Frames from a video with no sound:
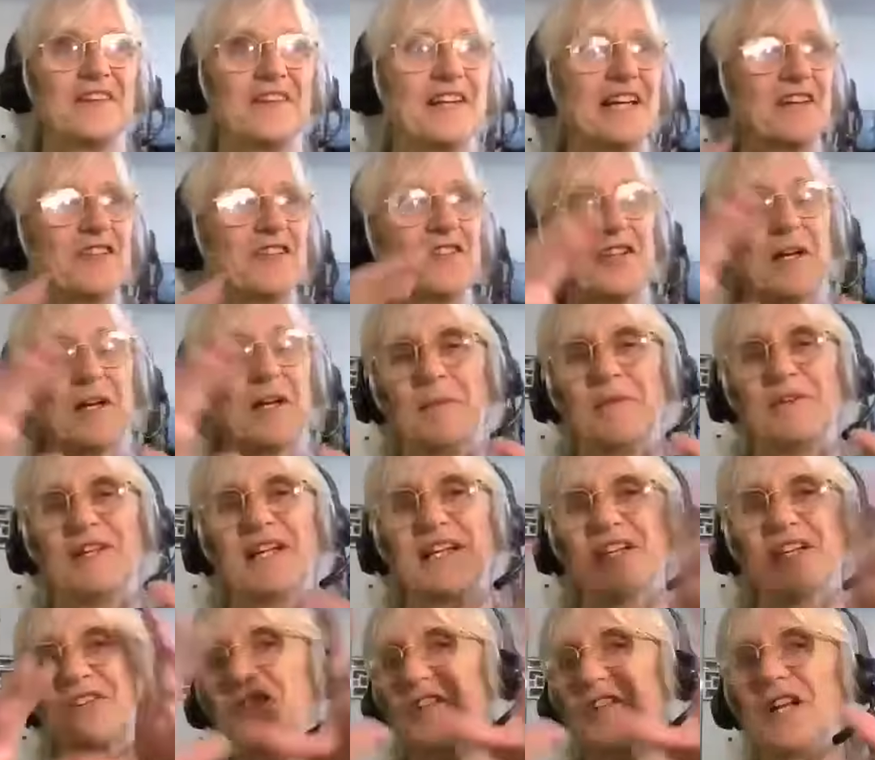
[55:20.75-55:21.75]

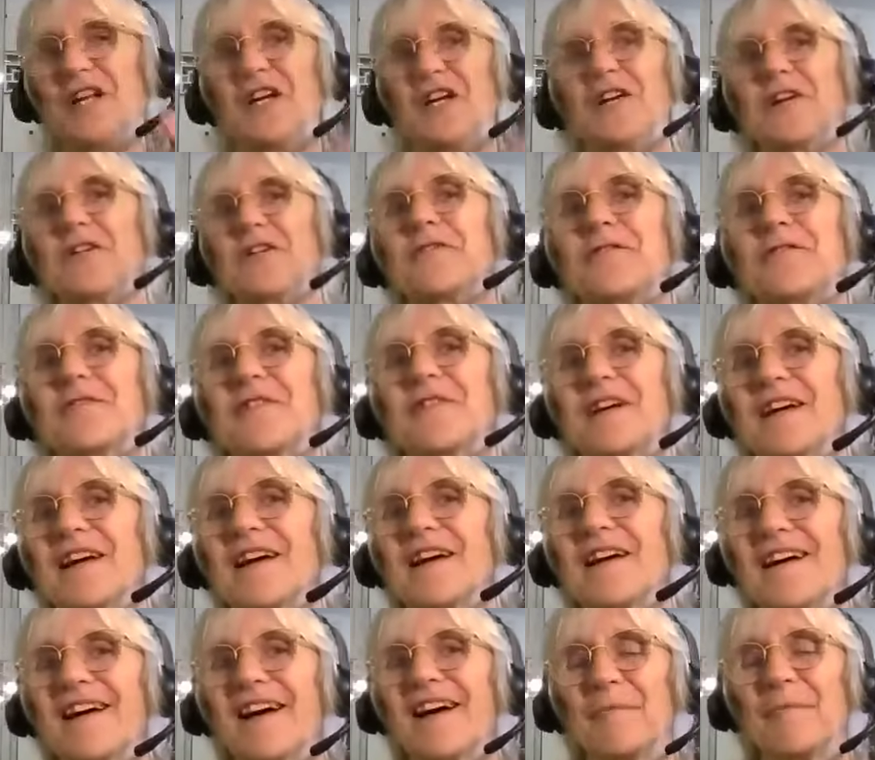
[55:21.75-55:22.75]
There's a lot of
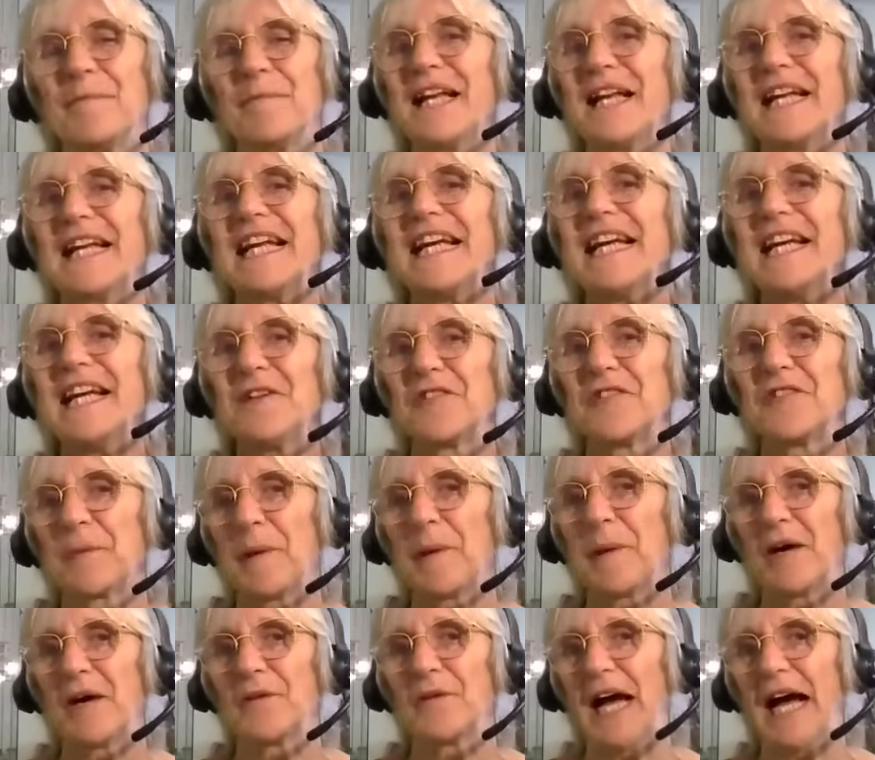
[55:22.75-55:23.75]
beliefs
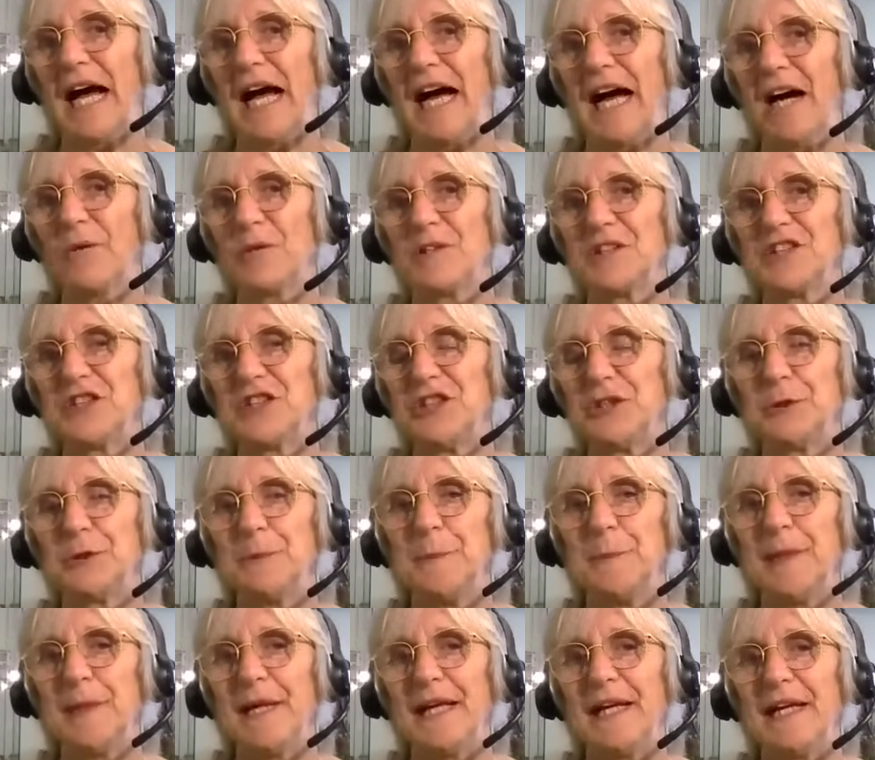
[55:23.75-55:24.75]
about how it
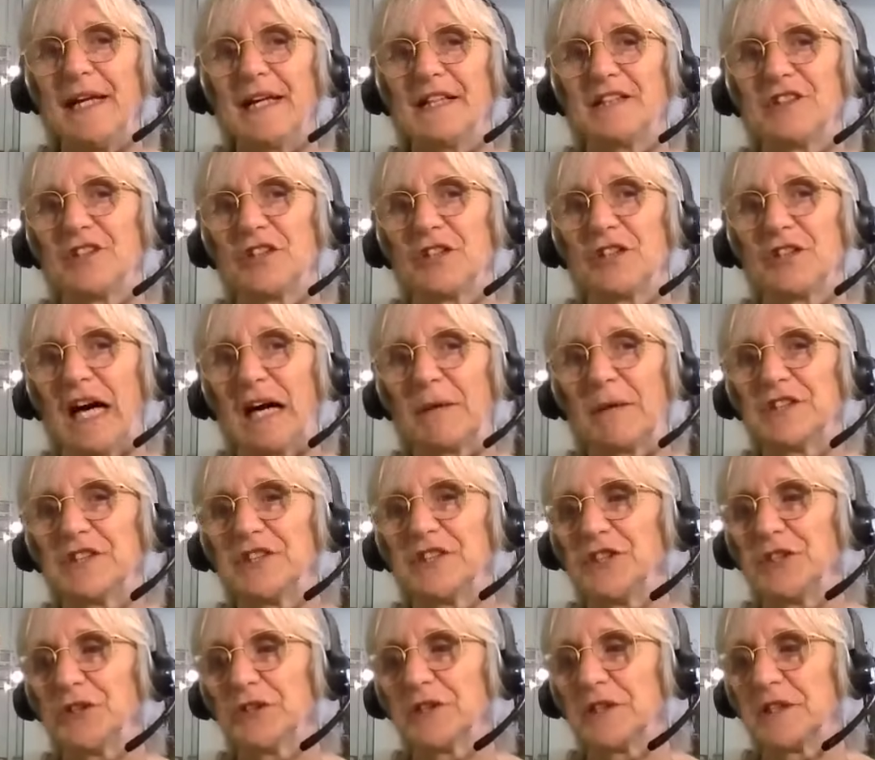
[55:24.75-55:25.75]
should be and how
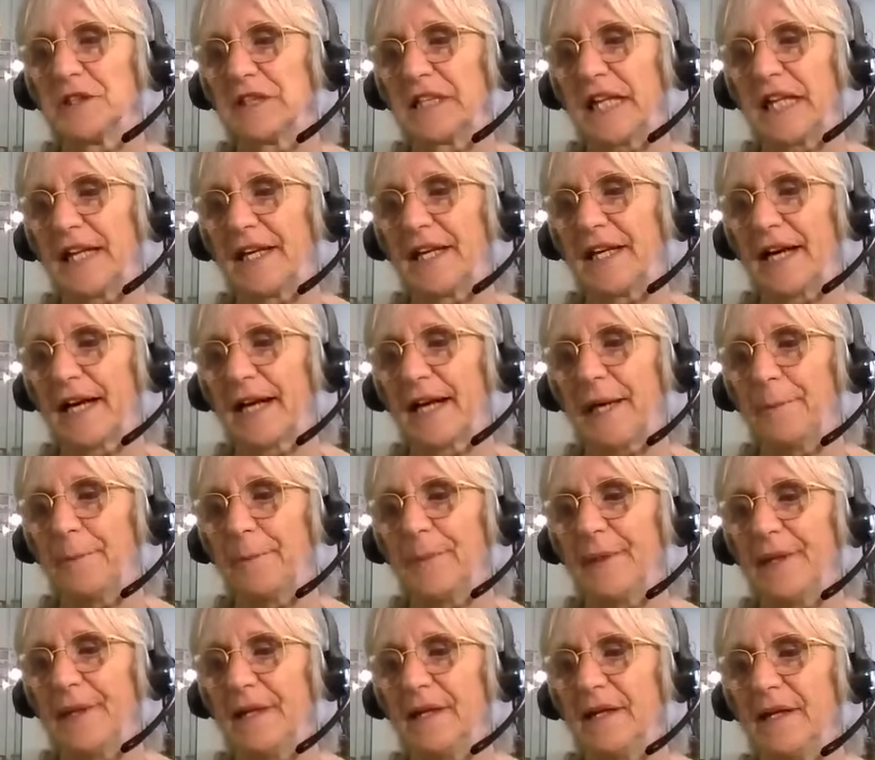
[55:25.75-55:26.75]
it shouldn't. And that
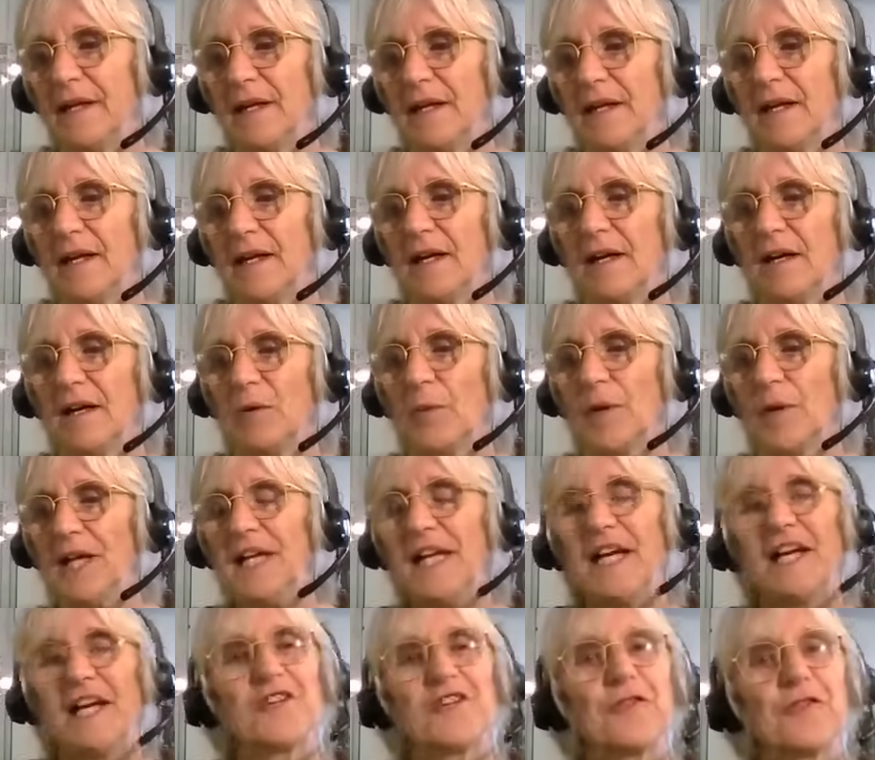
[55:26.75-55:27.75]
can be,
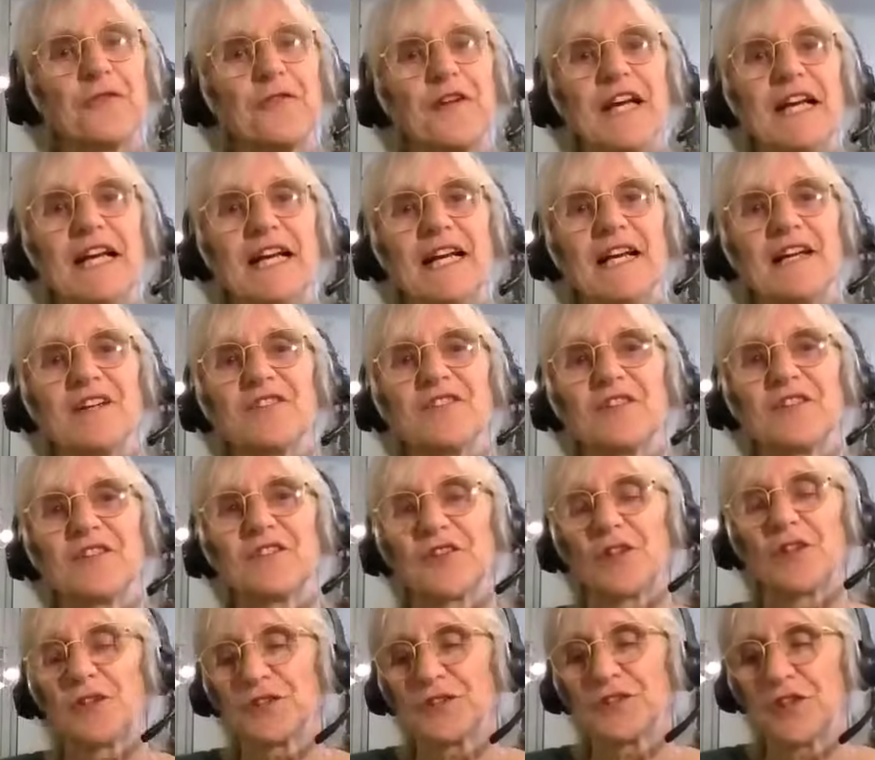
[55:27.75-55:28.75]
when there's feelings,
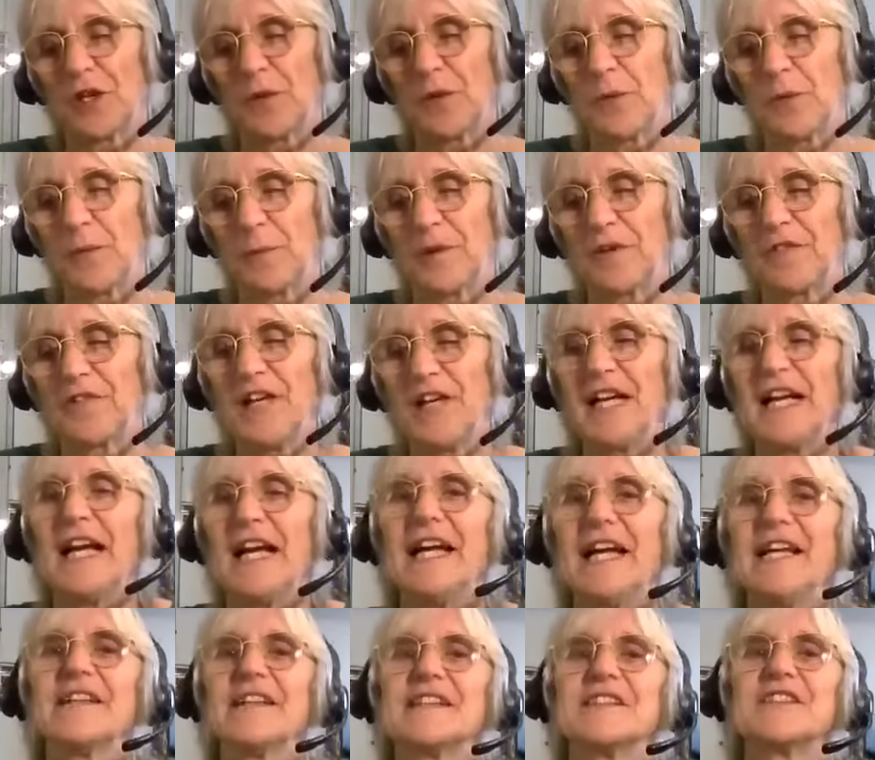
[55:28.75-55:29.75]
it's also
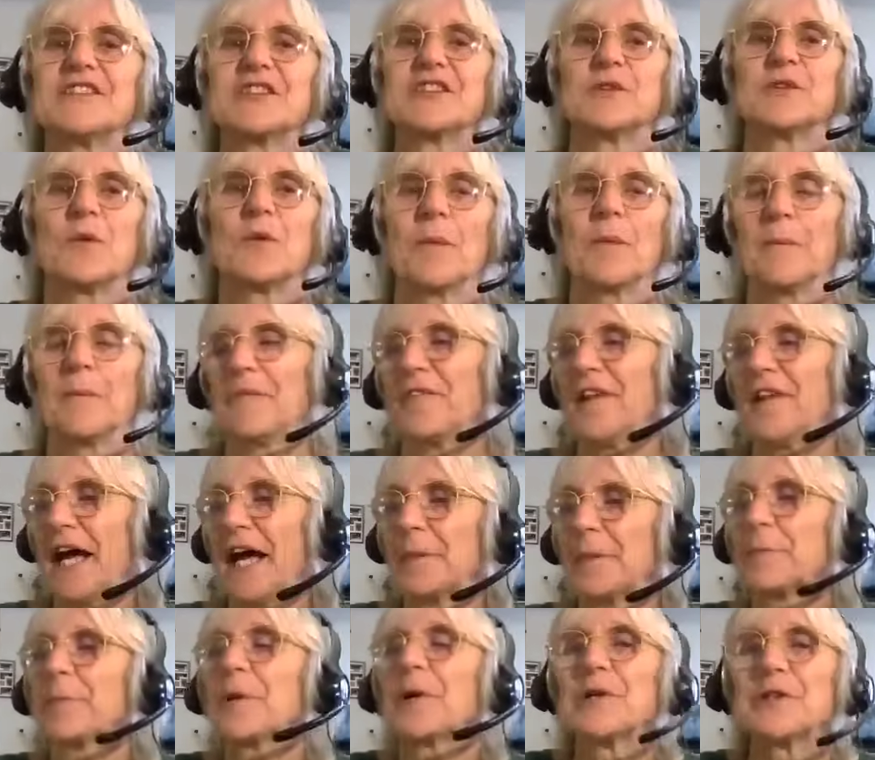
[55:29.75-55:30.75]
related to
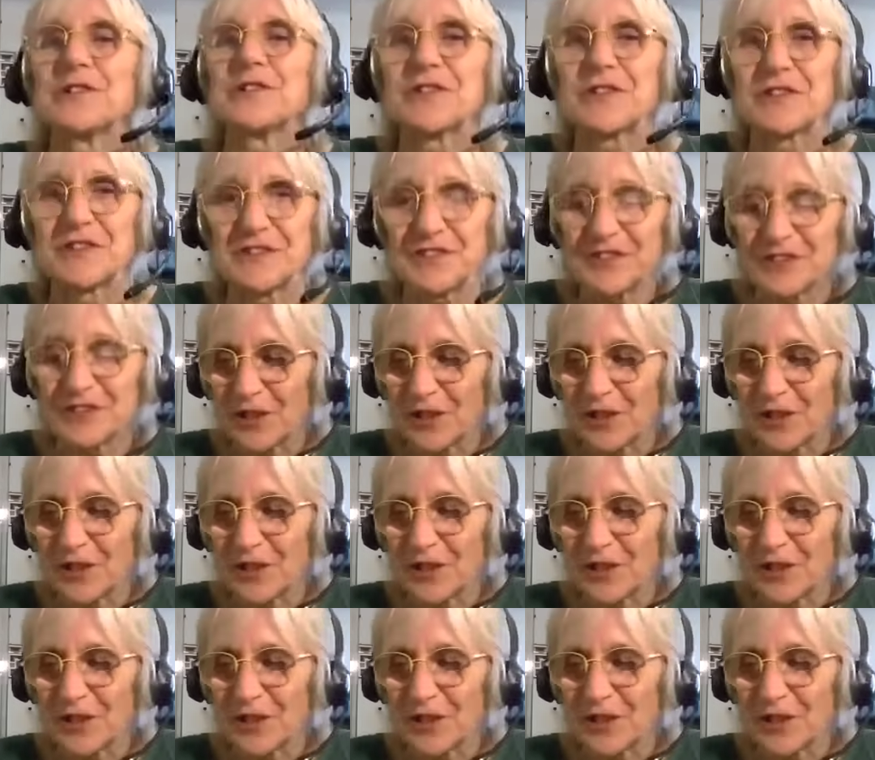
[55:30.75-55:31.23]
that person.